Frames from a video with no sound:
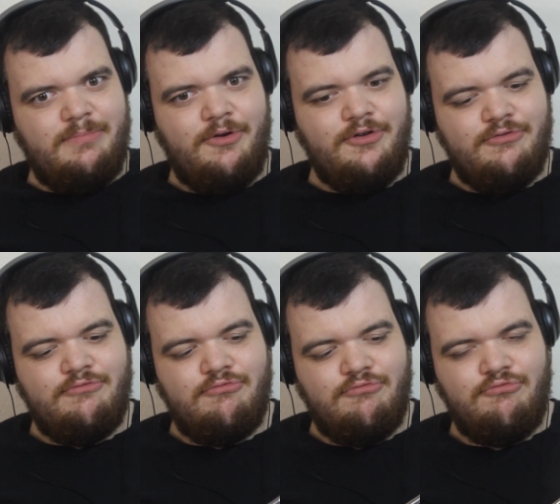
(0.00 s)
pointer
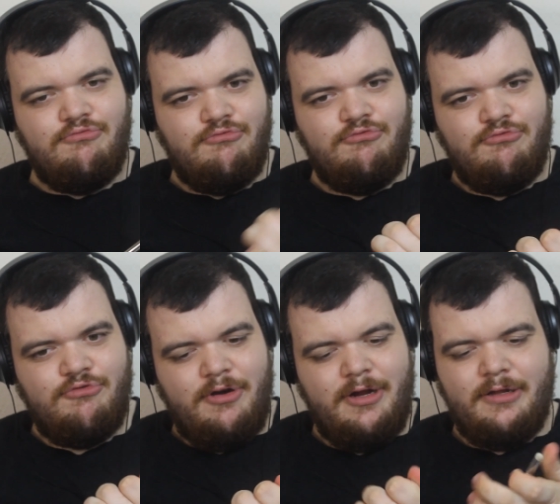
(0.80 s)

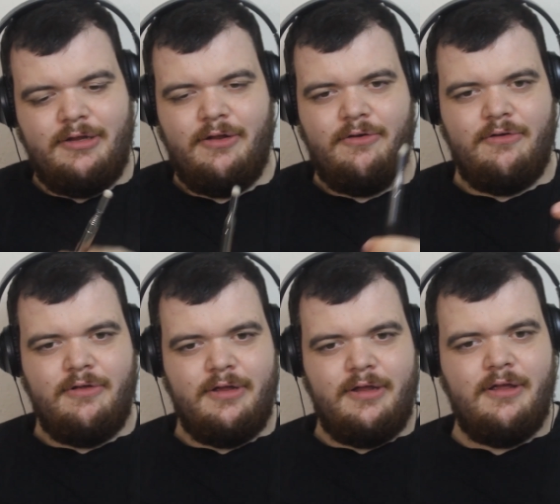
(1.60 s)
really long.
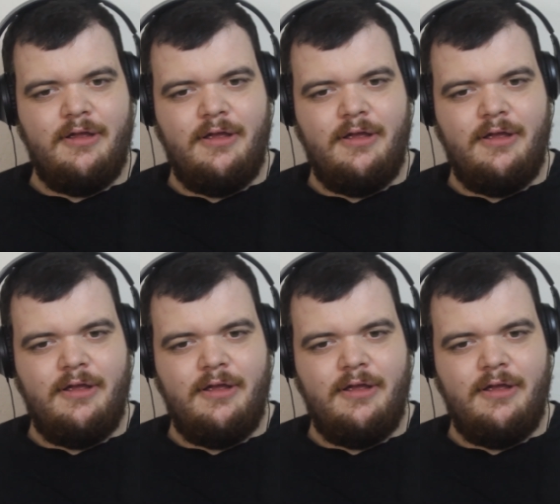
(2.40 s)
Like